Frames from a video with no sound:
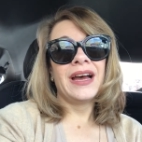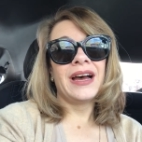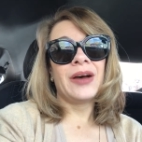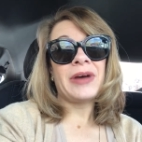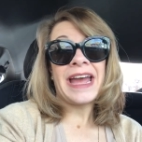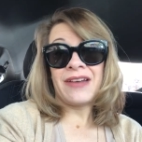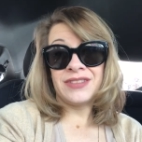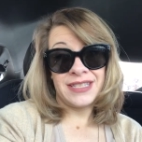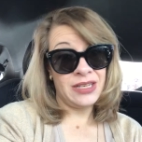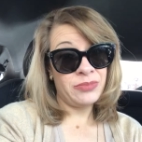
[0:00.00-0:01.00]
Um, I have
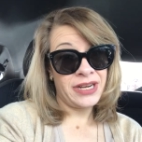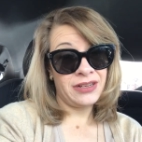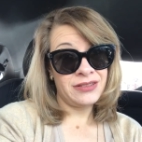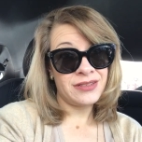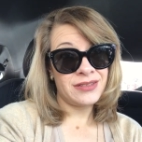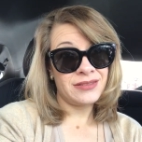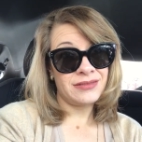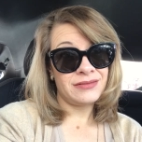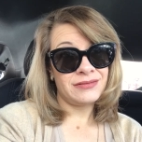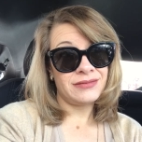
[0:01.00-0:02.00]
seen bears
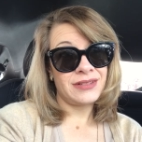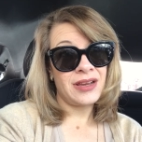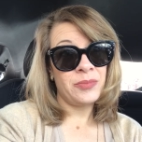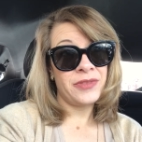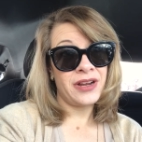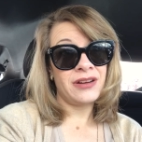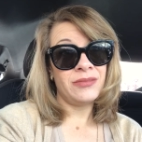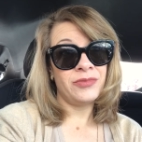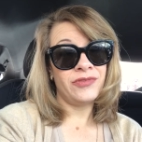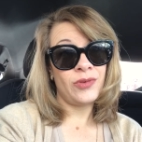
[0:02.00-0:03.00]
up
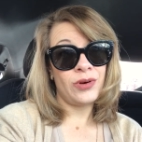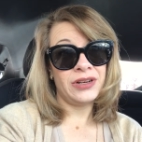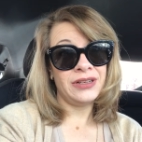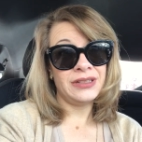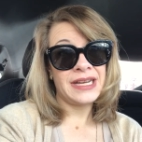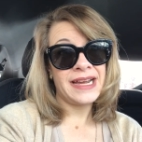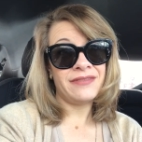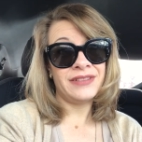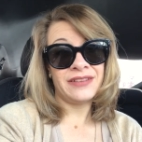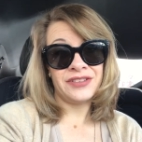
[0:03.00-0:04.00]
there before. I
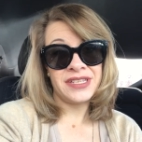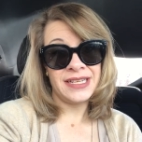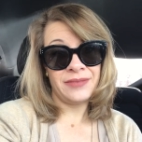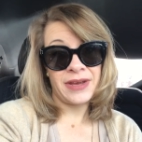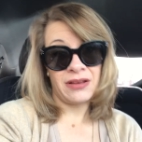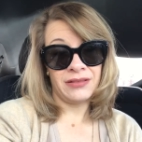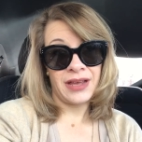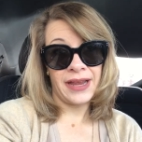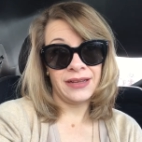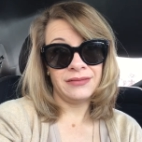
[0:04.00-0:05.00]
have never seen a mountain
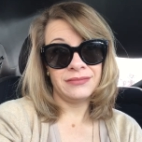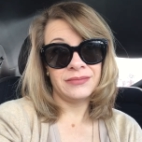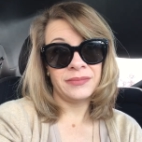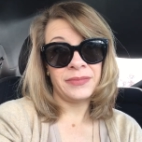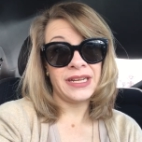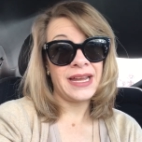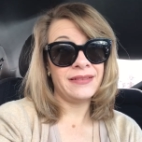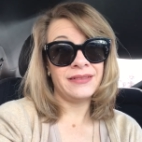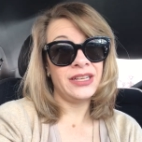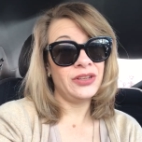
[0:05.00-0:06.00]
lion, but
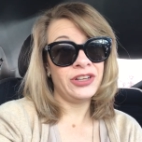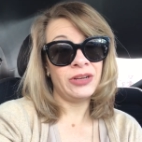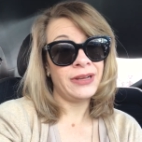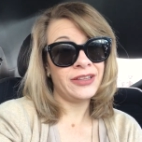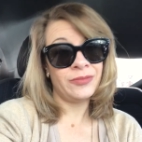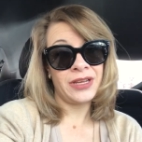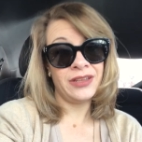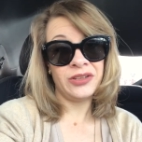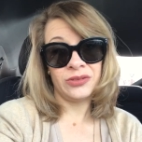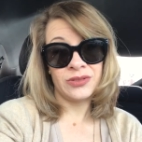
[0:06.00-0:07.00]
you hear about them on
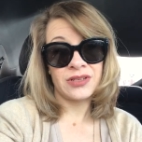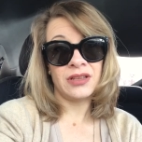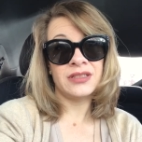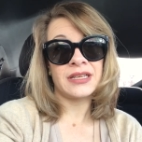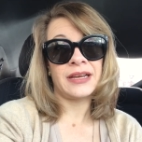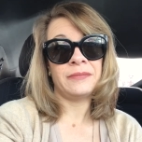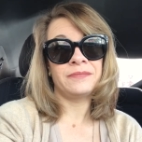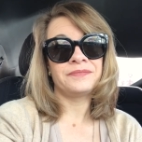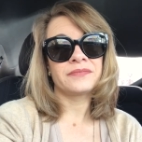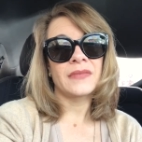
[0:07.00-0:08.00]
the news all the
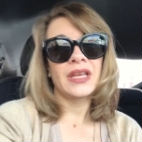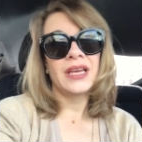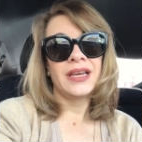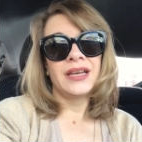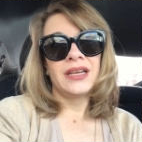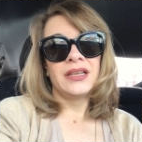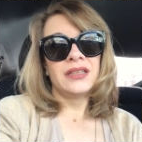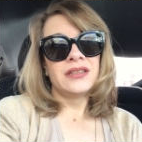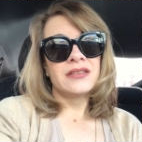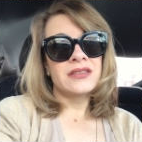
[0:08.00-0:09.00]
time.
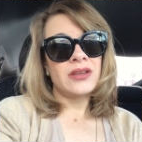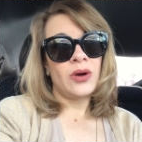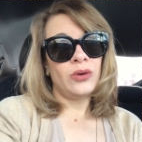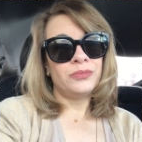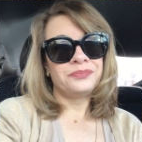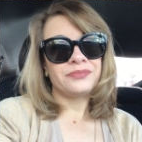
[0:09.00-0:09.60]
So,